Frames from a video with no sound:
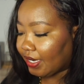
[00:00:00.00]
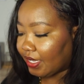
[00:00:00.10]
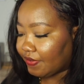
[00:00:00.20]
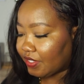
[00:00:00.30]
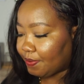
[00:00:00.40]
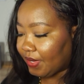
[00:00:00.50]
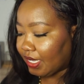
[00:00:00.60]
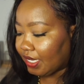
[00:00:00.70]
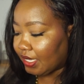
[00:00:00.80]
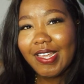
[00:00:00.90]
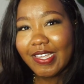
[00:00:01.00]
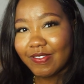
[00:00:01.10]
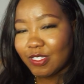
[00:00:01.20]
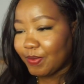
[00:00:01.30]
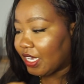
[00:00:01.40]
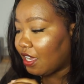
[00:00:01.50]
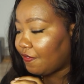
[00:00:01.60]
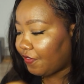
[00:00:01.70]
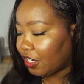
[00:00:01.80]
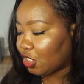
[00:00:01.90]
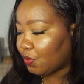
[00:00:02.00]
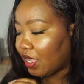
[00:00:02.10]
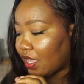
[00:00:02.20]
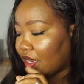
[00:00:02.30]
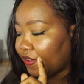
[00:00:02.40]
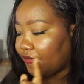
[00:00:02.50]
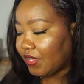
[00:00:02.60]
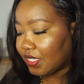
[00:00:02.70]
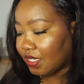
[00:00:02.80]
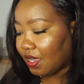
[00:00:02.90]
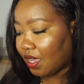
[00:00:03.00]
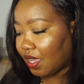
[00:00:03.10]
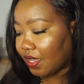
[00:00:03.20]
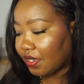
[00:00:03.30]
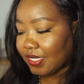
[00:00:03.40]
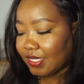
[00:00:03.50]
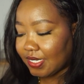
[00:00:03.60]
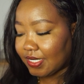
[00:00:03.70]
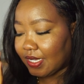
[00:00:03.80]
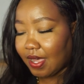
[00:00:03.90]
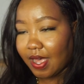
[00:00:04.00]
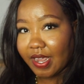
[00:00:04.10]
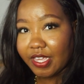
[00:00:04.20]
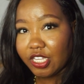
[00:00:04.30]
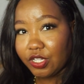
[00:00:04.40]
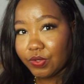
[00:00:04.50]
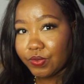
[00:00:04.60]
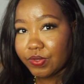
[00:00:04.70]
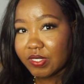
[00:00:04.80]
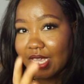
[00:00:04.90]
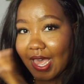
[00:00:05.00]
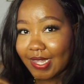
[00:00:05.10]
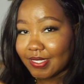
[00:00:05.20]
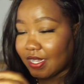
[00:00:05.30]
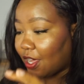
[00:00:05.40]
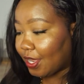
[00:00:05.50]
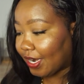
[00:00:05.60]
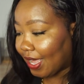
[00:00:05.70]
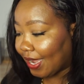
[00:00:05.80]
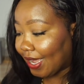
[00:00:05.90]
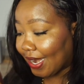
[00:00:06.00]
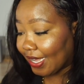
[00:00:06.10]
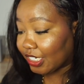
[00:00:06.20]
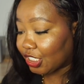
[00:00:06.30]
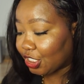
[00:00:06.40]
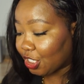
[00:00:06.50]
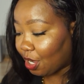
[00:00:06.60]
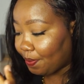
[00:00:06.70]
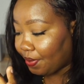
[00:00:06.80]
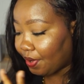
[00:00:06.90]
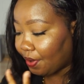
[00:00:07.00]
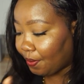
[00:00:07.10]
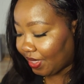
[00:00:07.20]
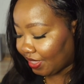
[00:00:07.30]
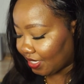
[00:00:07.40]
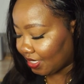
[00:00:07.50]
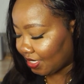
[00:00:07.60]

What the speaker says: it gives me a virtual Visa card. This is the card I could use to enter online, and I could shop with it.